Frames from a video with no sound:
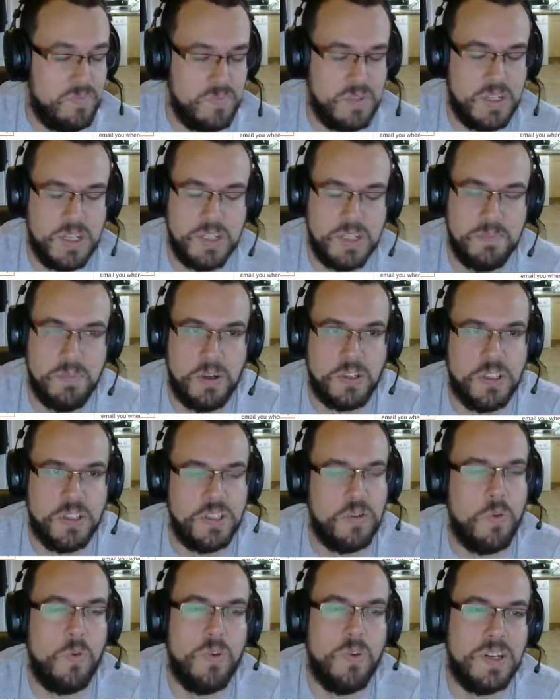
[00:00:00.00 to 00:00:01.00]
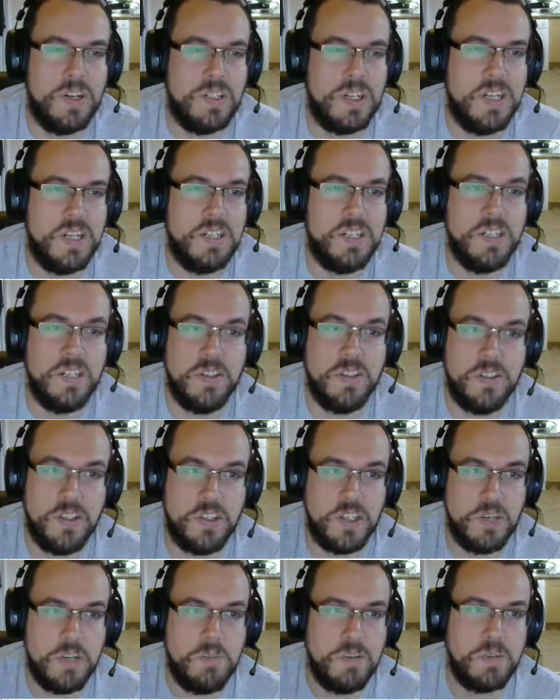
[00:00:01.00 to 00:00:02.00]
this is budget orientated, so the
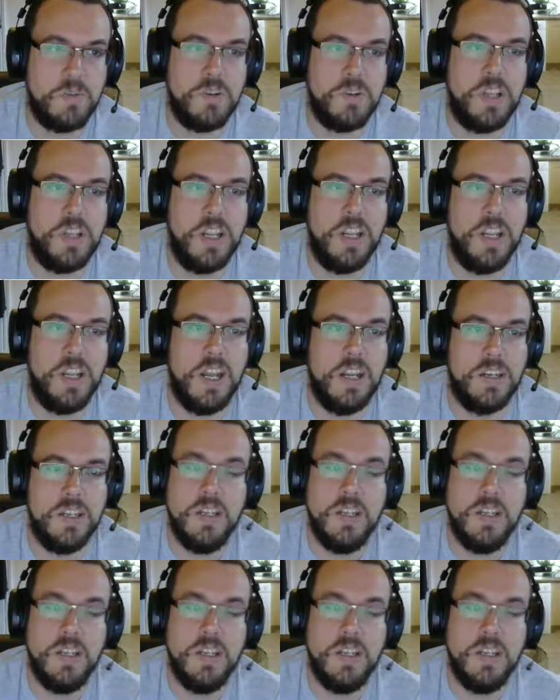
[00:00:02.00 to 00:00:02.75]
cheapest one you can get,